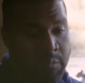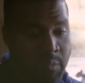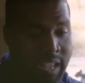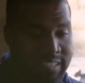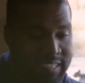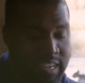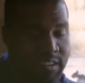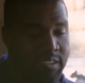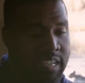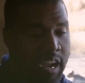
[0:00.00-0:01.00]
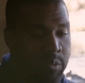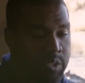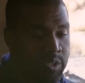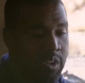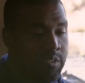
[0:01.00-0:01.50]
when I said earlier, I
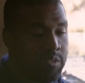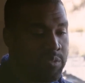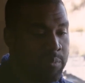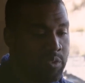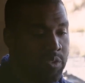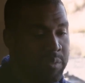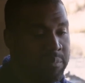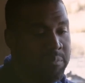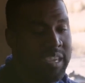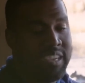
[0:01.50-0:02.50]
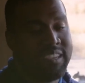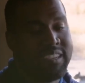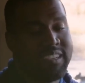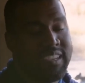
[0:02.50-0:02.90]
always thought it was supposed to be me.